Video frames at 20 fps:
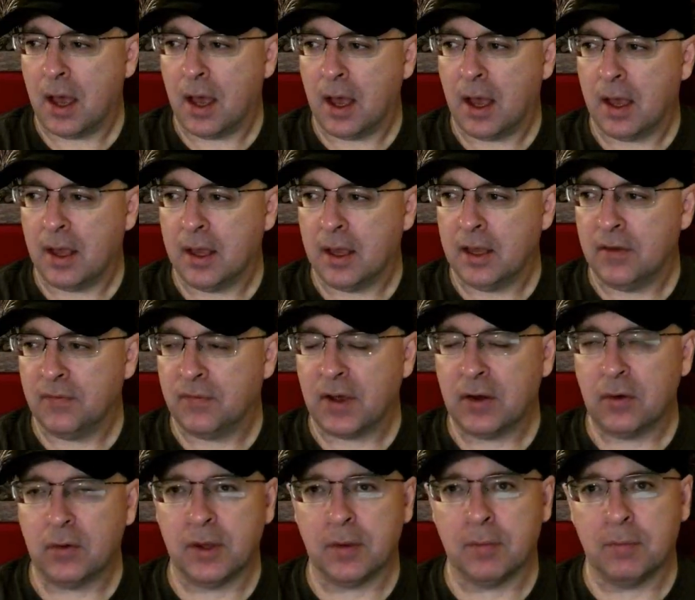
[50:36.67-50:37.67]
If I don't get
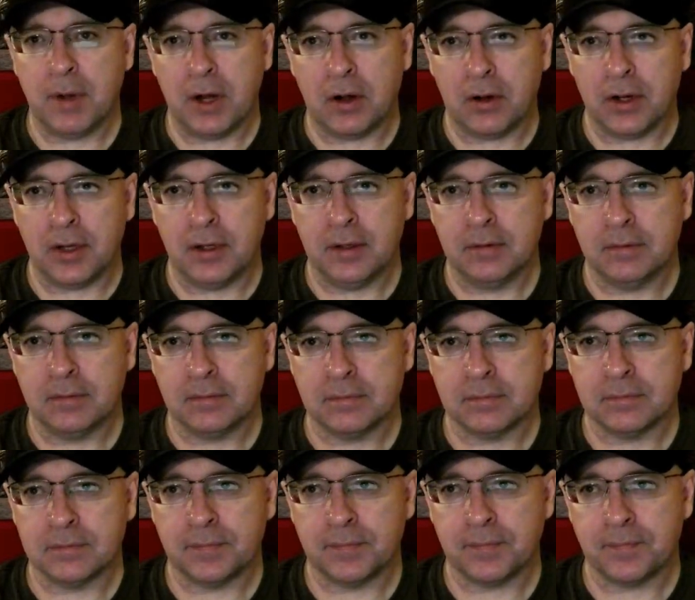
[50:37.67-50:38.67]
married
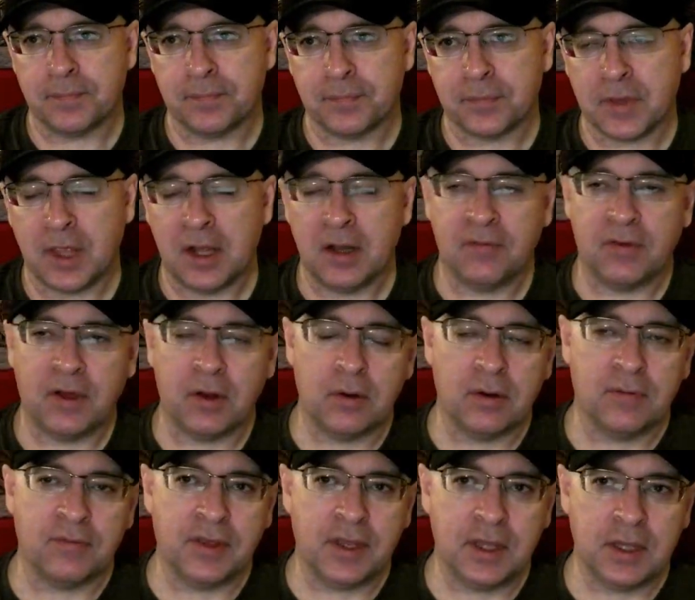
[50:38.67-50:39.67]
and if I don't have
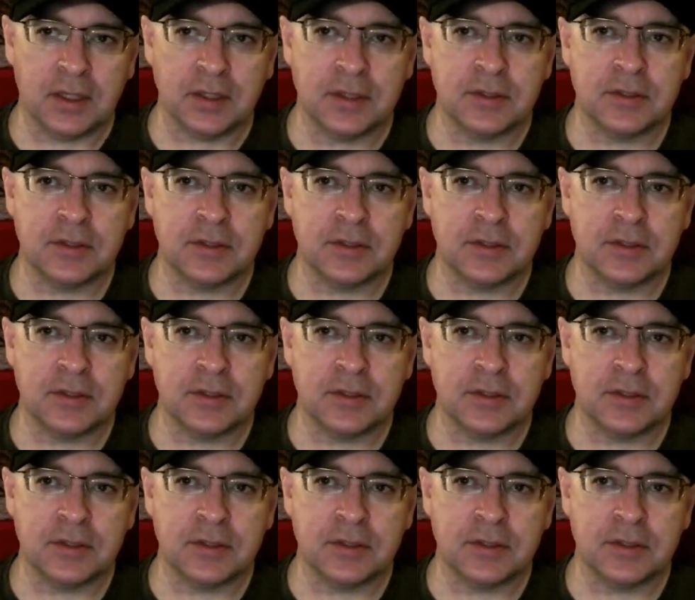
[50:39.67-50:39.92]
kids,